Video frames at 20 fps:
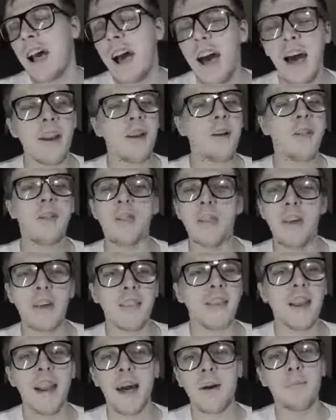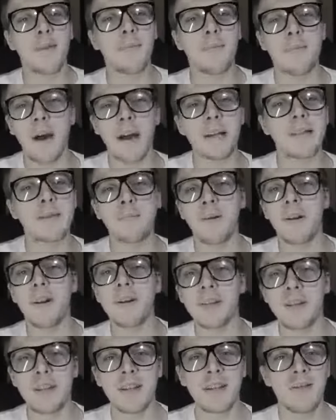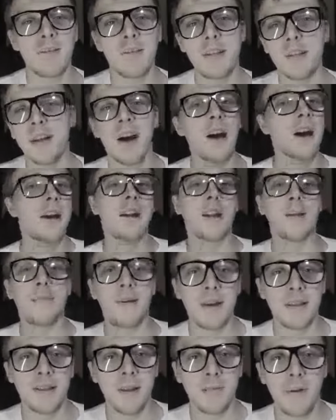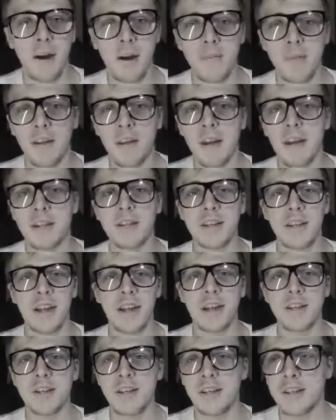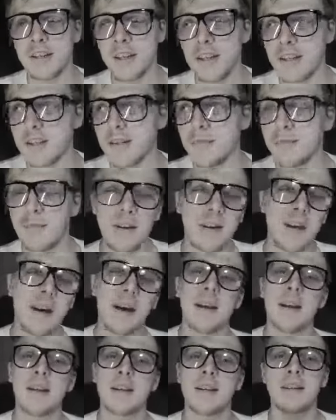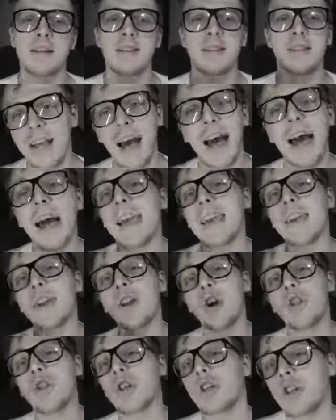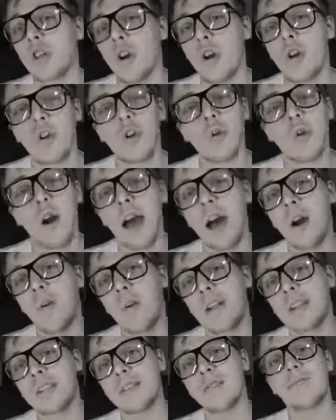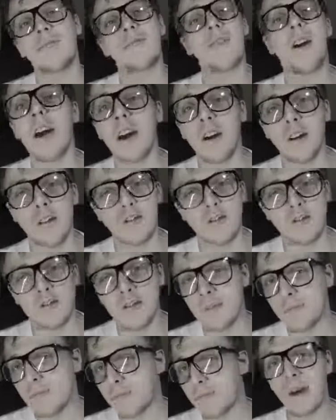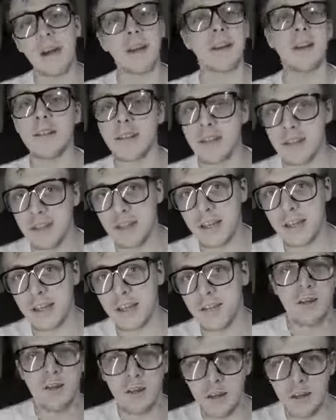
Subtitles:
I don't think that I'm the best person to be talking about the public education system because I can only show you how it's failed tremendously.